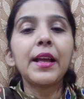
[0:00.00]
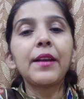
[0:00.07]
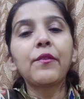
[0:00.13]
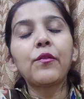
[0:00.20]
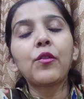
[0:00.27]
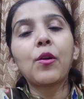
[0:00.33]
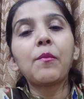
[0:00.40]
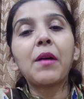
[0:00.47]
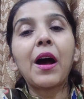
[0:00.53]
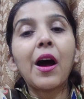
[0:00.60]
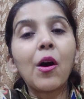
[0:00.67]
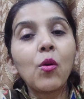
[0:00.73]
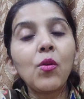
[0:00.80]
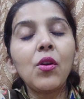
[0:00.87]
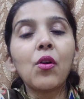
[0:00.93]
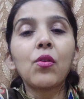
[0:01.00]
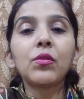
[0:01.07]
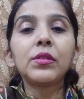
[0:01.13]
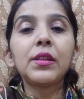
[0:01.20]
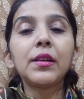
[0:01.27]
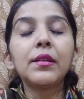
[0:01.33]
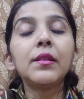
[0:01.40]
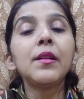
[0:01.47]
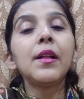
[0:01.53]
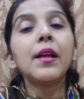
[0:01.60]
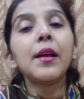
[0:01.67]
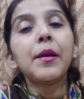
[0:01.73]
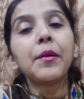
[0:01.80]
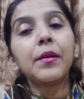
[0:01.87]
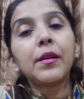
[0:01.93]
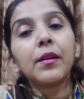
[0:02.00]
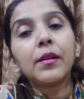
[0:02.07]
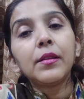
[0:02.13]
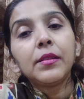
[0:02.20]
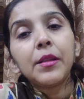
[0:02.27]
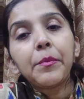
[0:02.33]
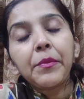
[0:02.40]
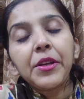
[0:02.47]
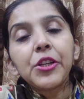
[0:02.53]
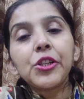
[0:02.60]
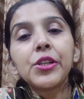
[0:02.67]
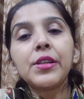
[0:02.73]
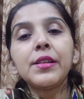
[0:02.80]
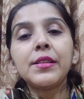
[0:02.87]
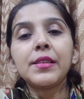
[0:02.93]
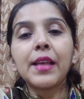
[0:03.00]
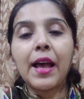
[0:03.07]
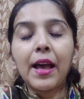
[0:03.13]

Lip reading: that from how long the patient is